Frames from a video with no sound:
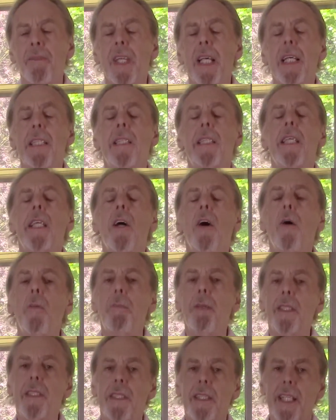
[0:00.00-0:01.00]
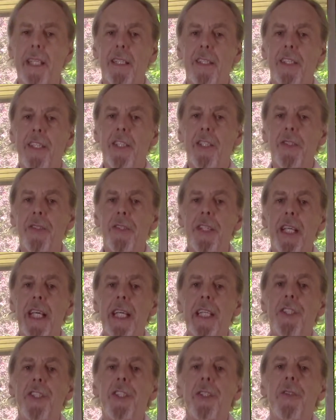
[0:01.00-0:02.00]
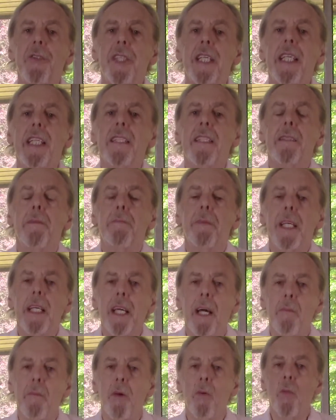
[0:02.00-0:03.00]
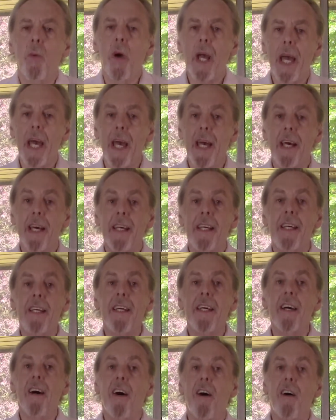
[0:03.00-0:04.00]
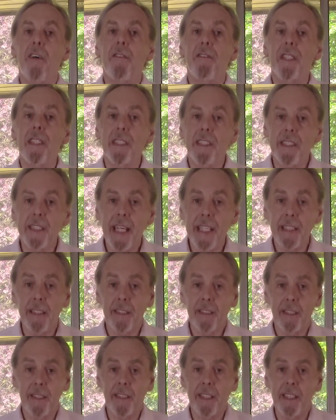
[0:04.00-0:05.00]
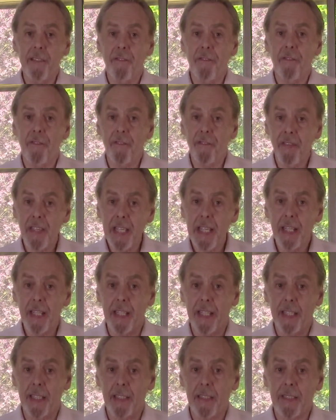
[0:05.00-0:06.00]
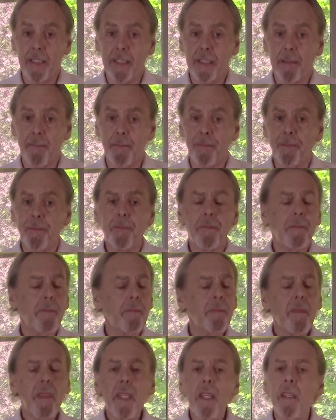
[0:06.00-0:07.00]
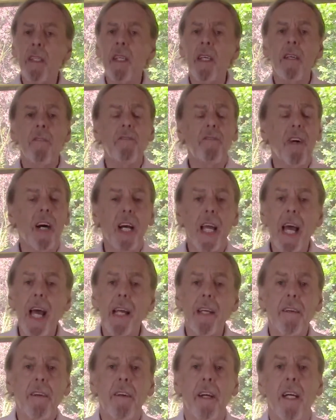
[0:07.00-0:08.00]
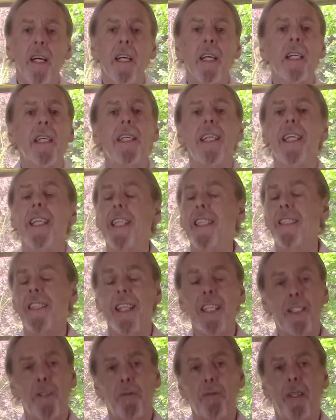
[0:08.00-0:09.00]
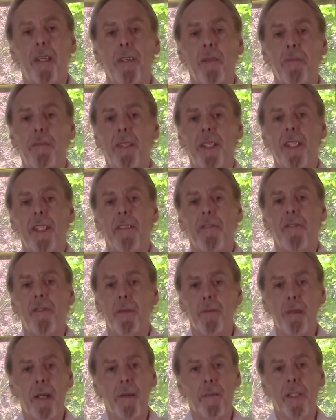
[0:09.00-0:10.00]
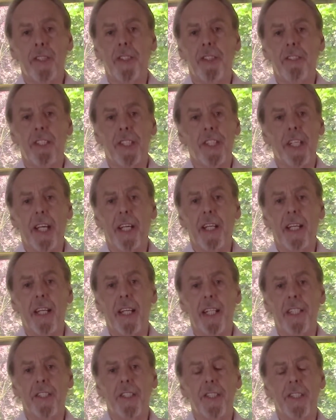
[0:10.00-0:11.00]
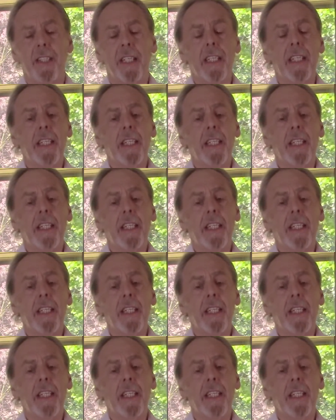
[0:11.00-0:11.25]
It's the opposite that you need. You need to become aware of sensitive feelings. Viagra is inappropriate for premature ejaculation.